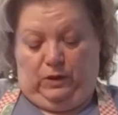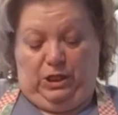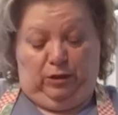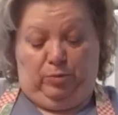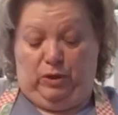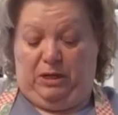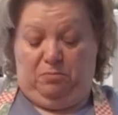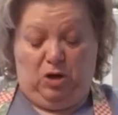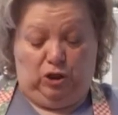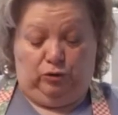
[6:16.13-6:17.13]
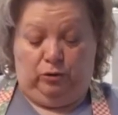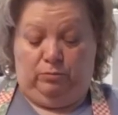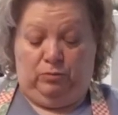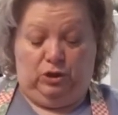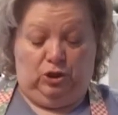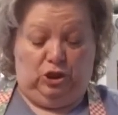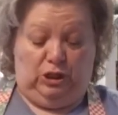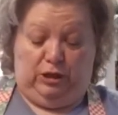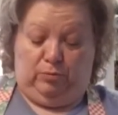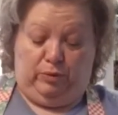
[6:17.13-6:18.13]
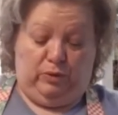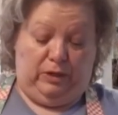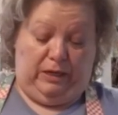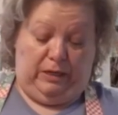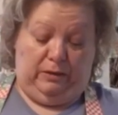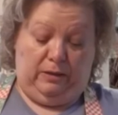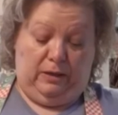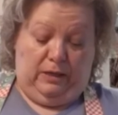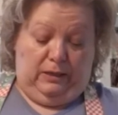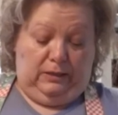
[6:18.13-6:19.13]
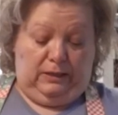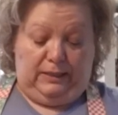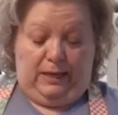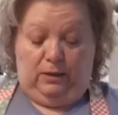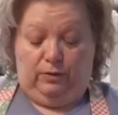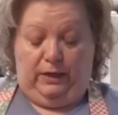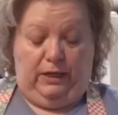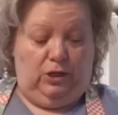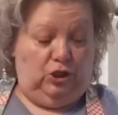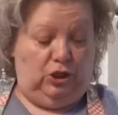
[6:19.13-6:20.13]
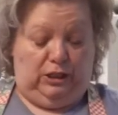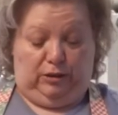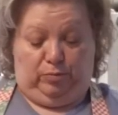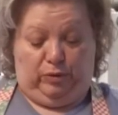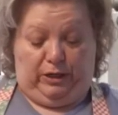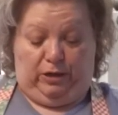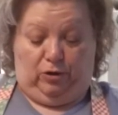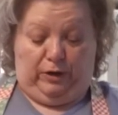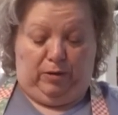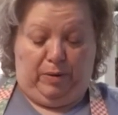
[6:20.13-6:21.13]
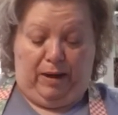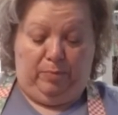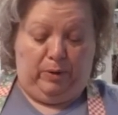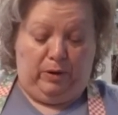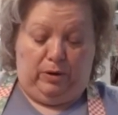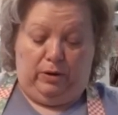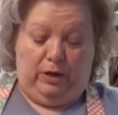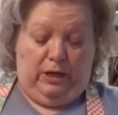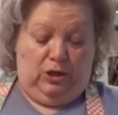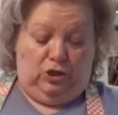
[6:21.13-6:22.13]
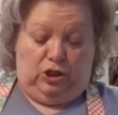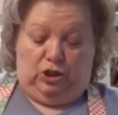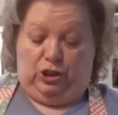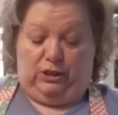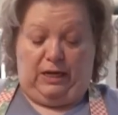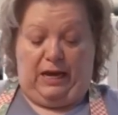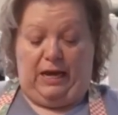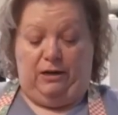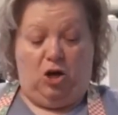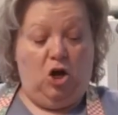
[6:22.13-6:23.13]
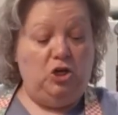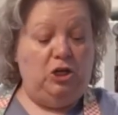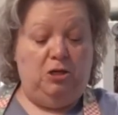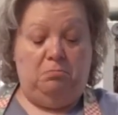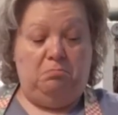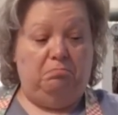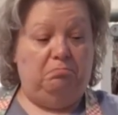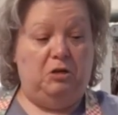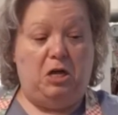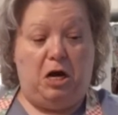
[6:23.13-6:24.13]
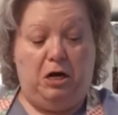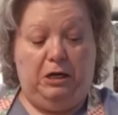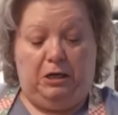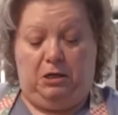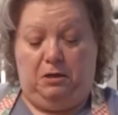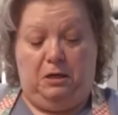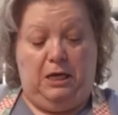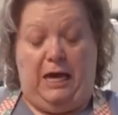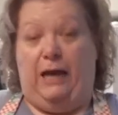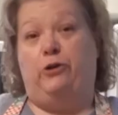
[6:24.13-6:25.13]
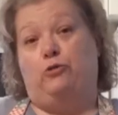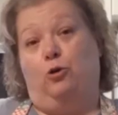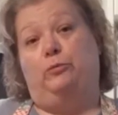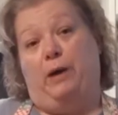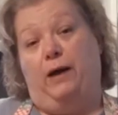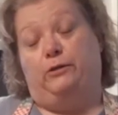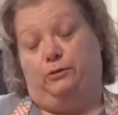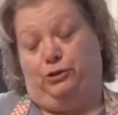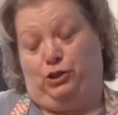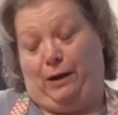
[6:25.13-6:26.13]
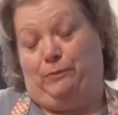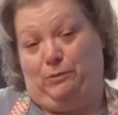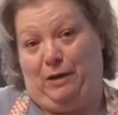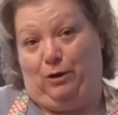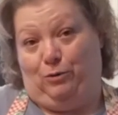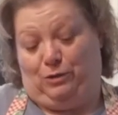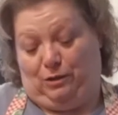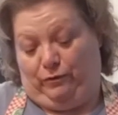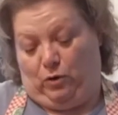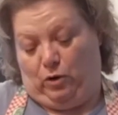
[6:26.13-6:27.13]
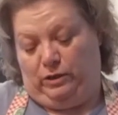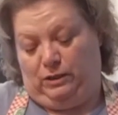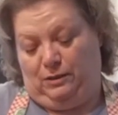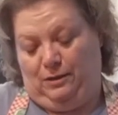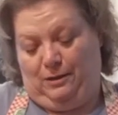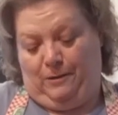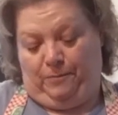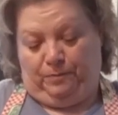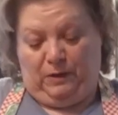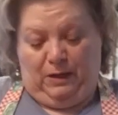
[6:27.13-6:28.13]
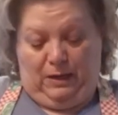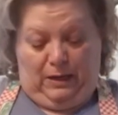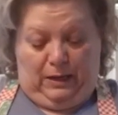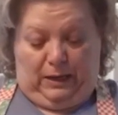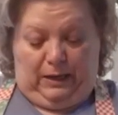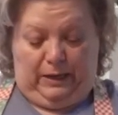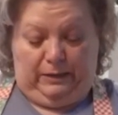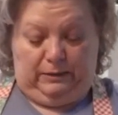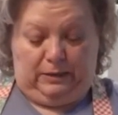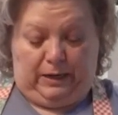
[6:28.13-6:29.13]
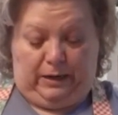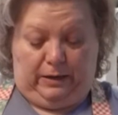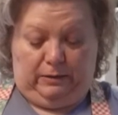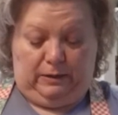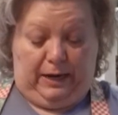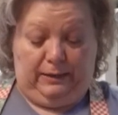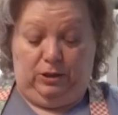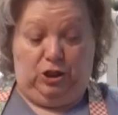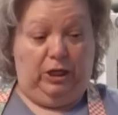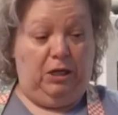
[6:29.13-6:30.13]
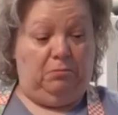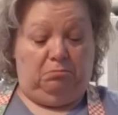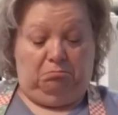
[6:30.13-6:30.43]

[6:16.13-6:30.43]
didn't put in mushrooms, she didn't put in celery, she didn't put in green pepper, she just had onion, garlic, and her own bottled chopped tomatoes, of course, and the chicken.